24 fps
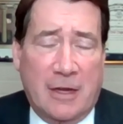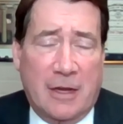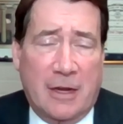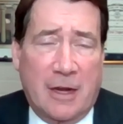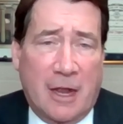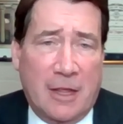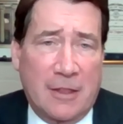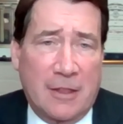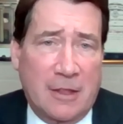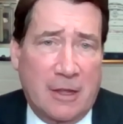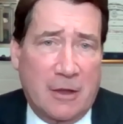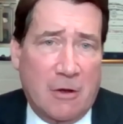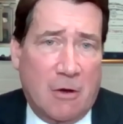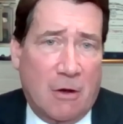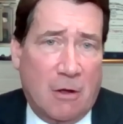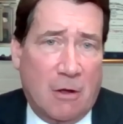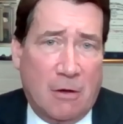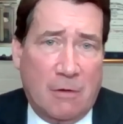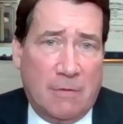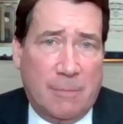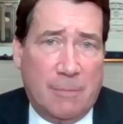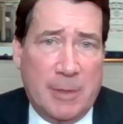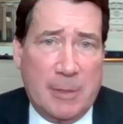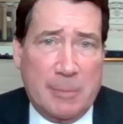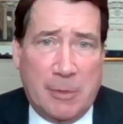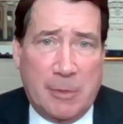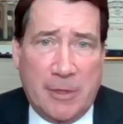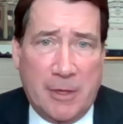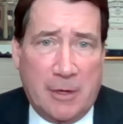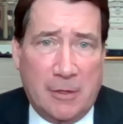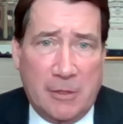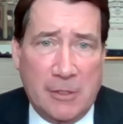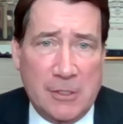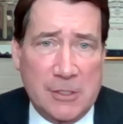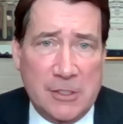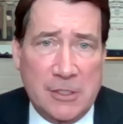And I think all of the people
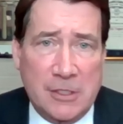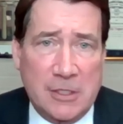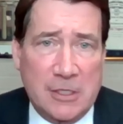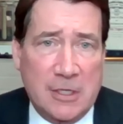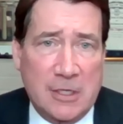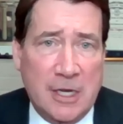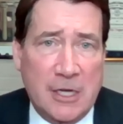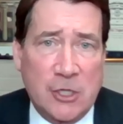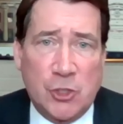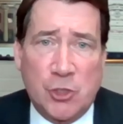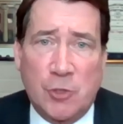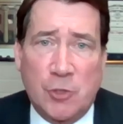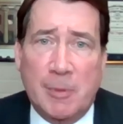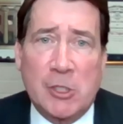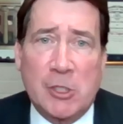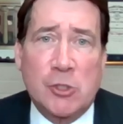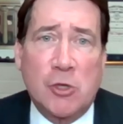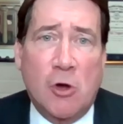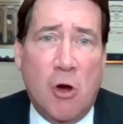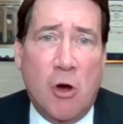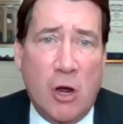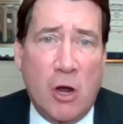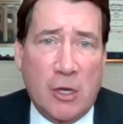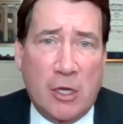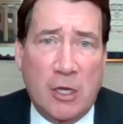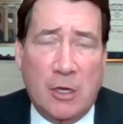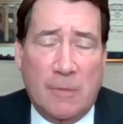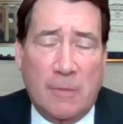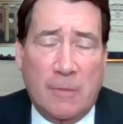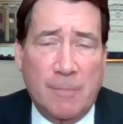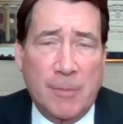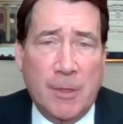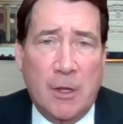that are listening today should be talking